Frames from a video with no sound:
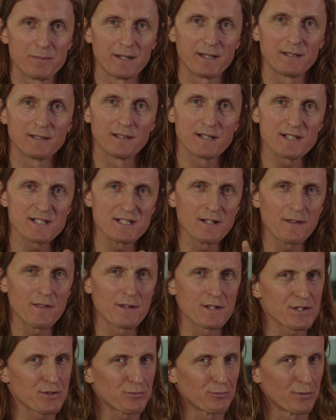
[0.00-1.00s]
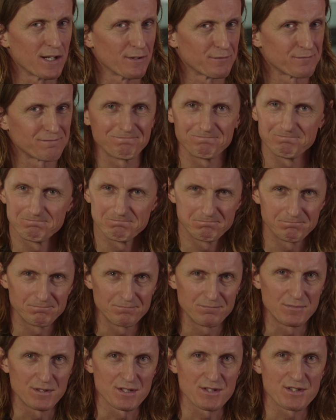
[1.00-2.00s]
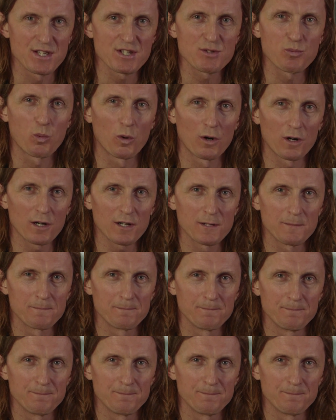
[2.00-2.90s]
But listen to this riff. Does this work?